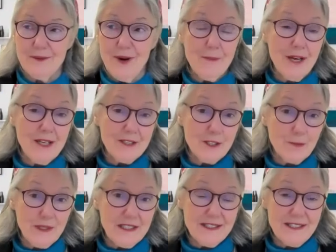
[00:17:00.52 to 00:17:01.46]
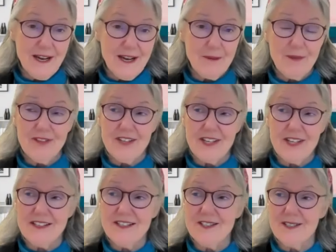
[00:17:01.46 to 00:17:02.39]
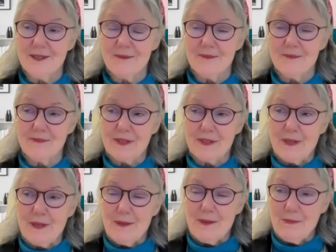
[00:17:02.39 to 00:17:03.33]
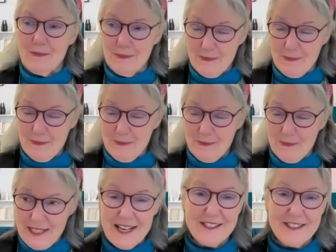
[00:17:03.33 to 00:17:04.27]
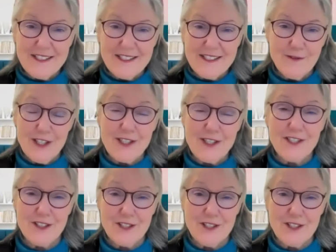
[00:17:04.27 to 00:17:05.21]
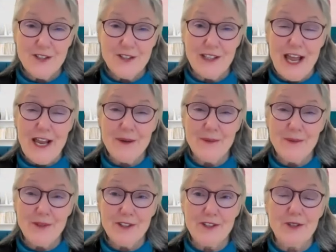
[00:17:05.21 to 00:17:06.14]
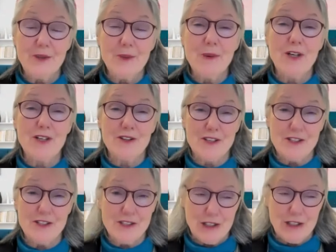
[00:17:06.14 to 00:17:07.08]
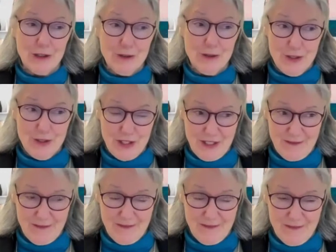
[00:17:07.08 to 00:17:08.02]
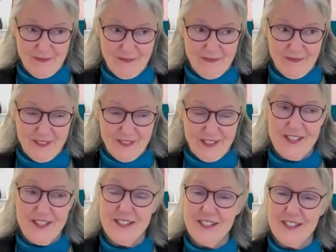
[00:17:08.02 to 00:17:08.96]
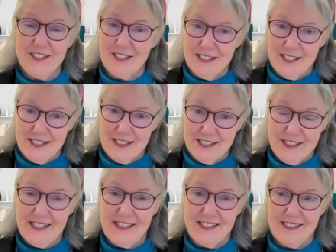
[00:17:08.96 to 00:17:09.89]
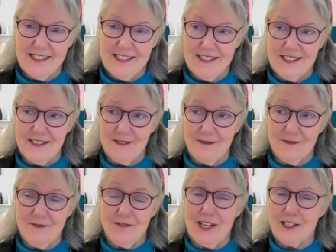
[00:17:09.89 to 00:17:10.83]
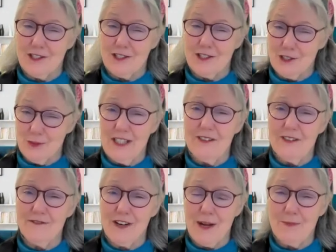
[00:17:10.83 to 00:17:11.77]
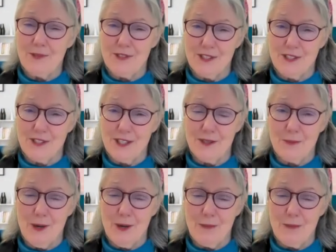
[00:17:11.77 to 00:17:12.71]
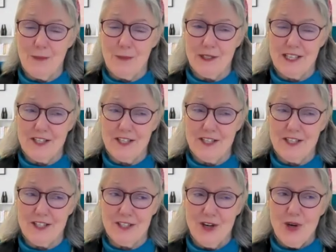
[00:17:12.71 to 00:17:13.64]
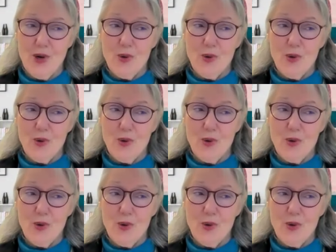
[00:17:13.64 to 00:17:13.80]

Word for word: why am I spending time on this? Because if you're listening to this, you're a light worker and you're part of the solution if this is a disease that affects 25% of the population,